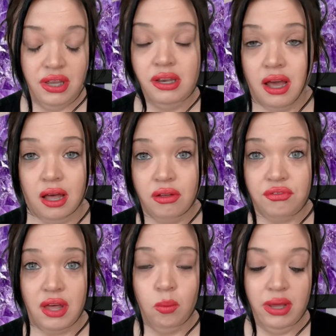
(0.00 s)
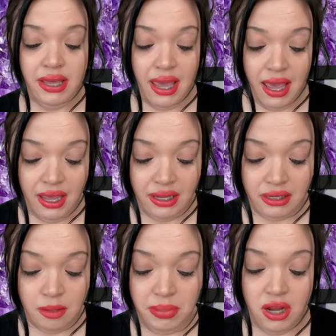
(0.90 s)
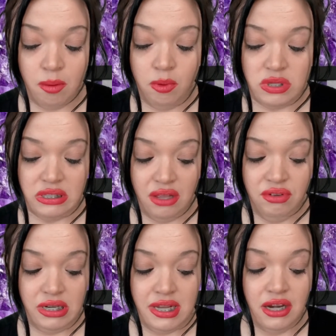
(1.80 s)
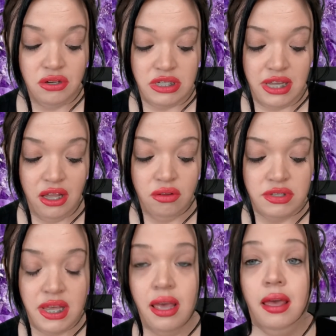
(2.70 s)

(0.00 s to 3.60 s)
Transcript: enough that we can be our most loving, tender selves.